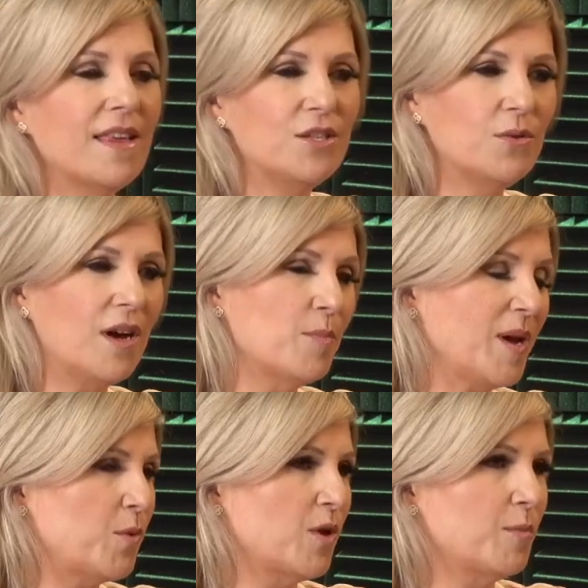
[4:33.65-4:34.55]
do all the
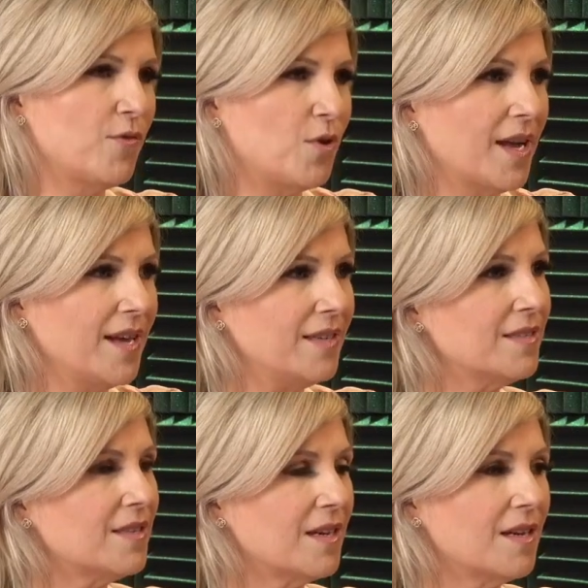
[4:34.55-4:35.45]
paperwork
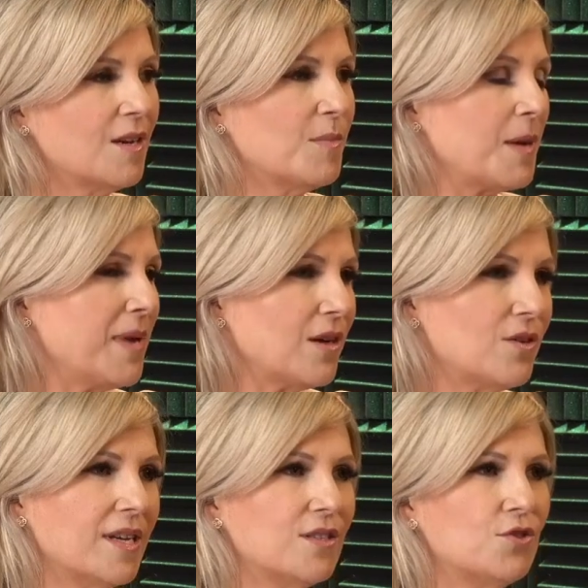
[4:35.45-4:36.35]
beforehand, like
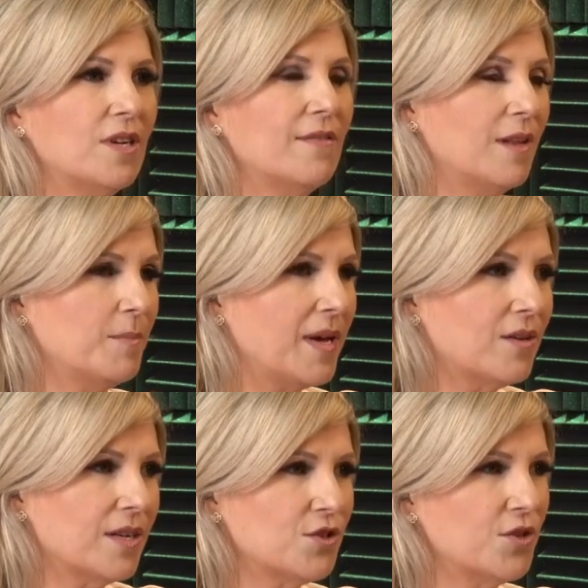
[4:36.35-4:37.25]
medical history, developmental
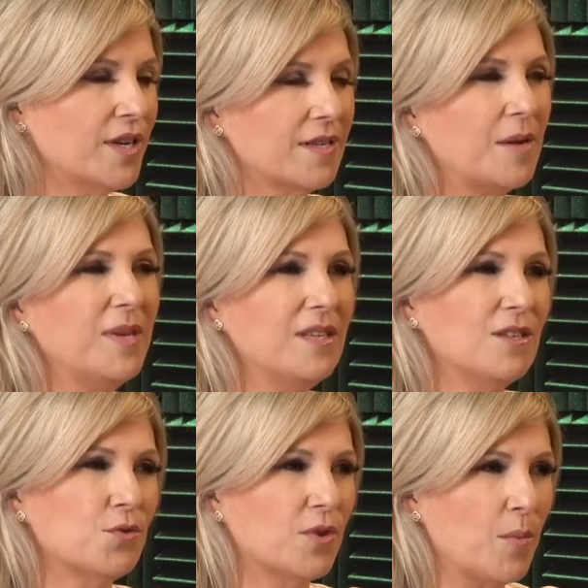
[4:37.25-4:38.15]
history, because that piece
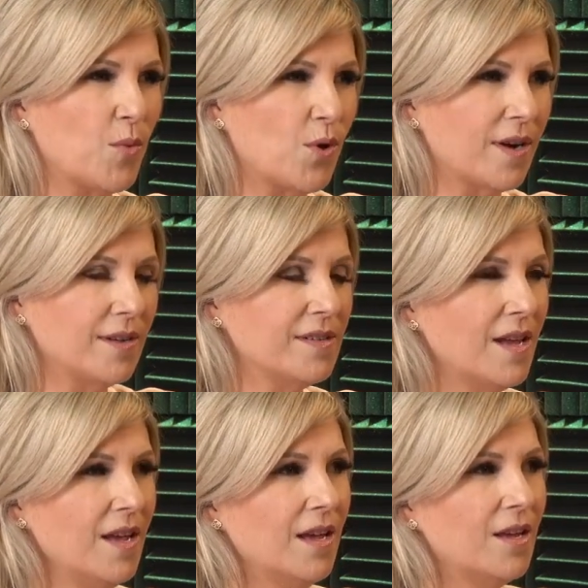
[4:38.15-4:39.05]
is really important.
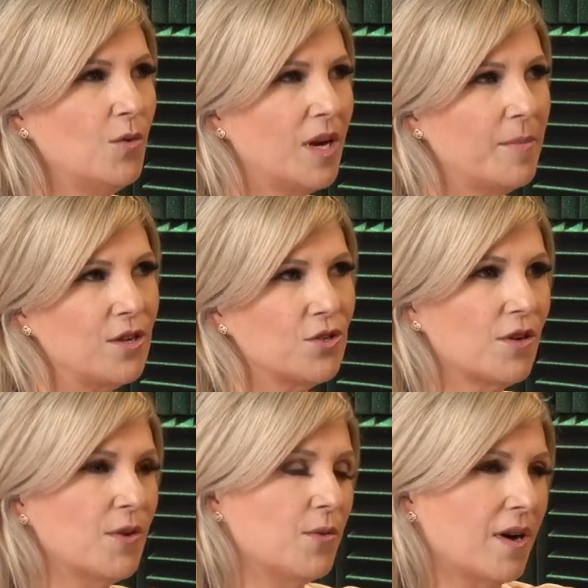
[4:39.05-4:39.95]
You want to make sure
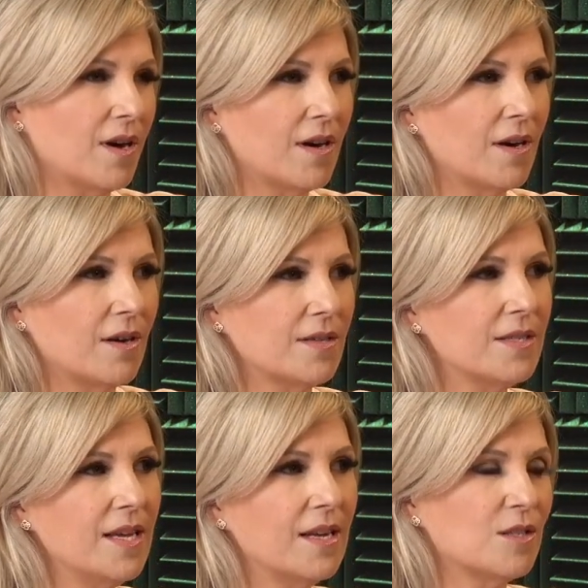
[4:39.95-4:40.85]
if you are
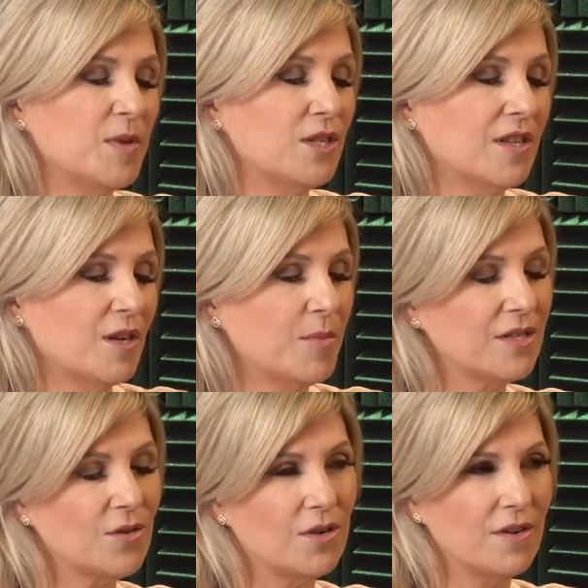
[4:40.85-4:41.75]
seeing a speech
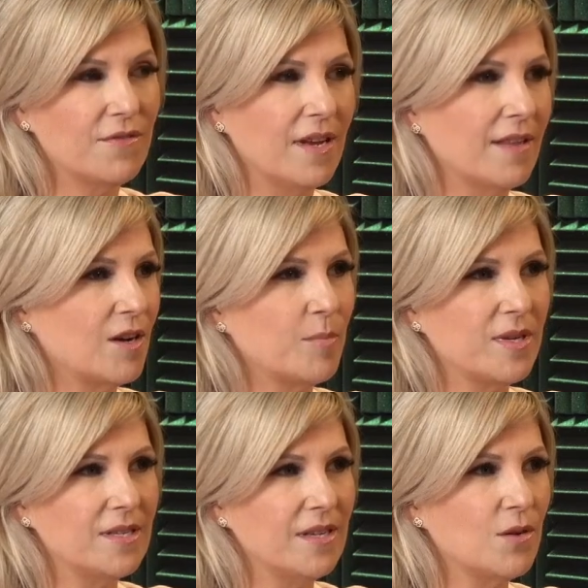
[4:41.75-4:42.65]
therapist or a feeding
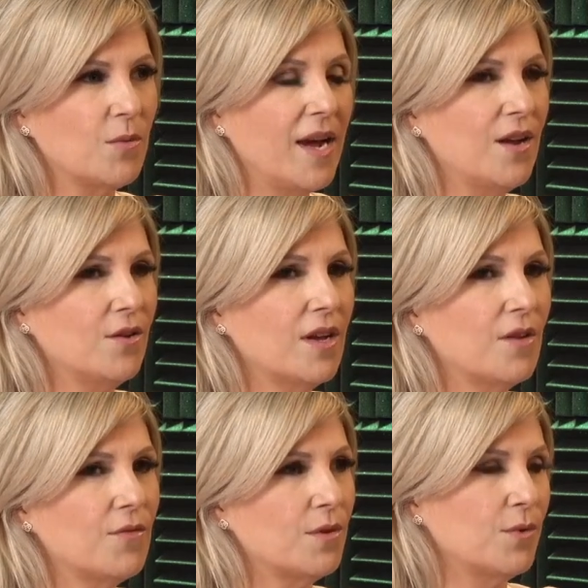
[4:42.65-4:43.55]
therapist, either way, you're
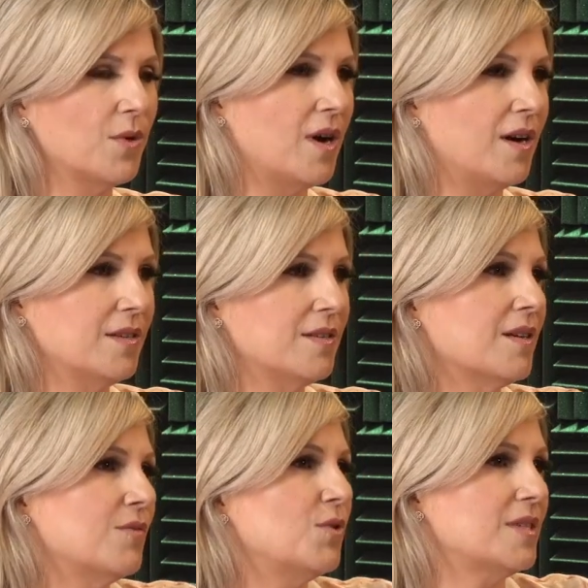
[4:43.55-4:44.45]
looking for the root cause
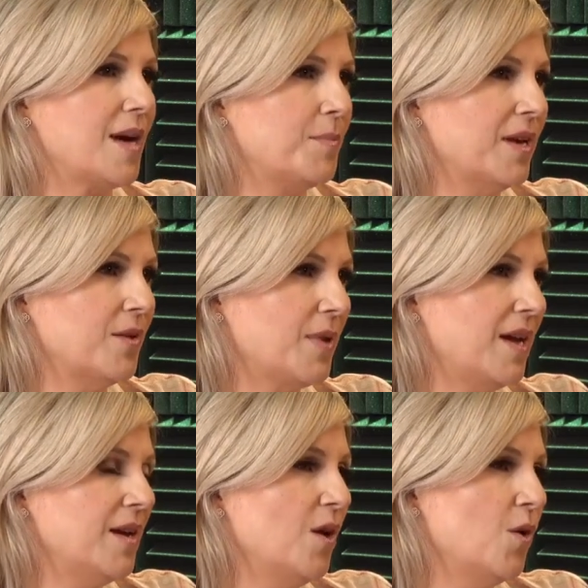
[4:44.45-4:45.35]
of what's happening,
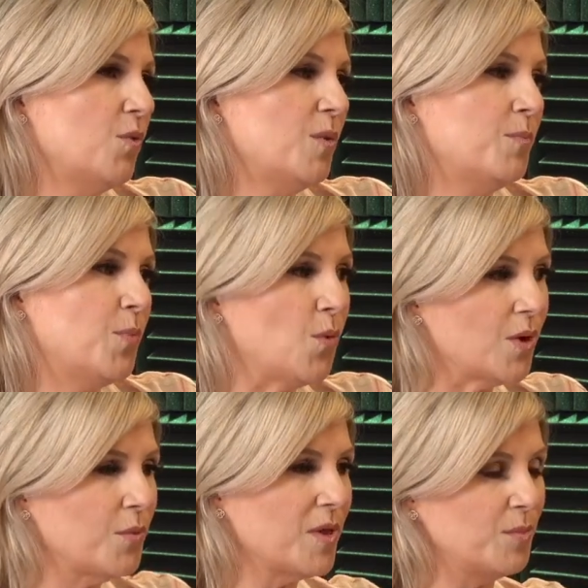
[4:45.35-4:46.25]
right? We're
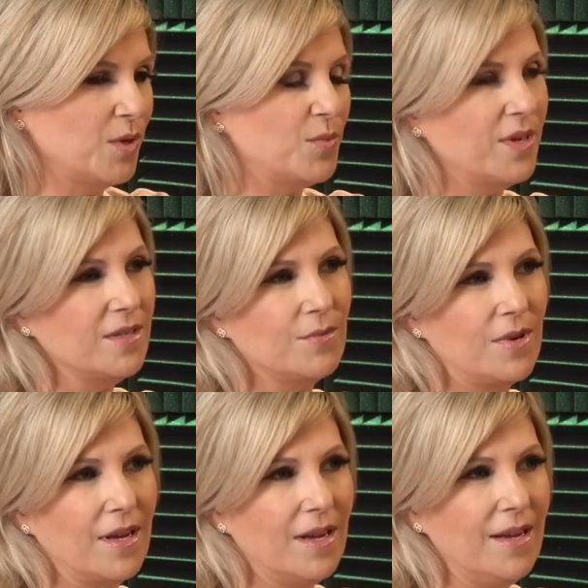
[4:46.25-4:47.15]
born with a blueprint to
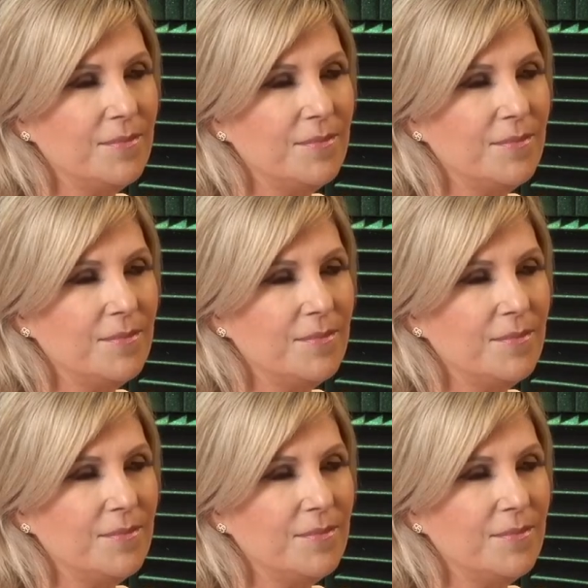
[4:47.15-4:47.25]
want to eat.